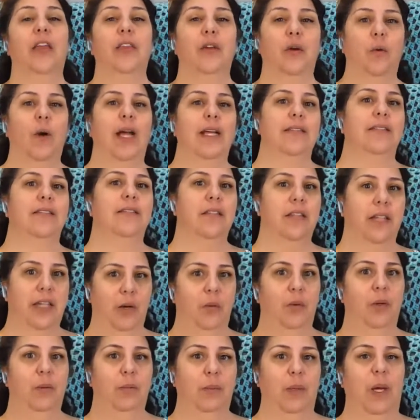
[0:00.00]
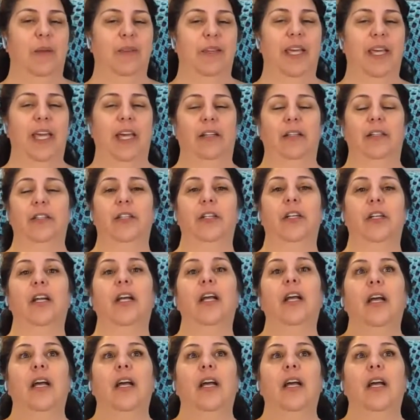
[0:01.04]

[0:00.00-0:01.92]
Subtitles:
Otherwise, it would be on the calendar.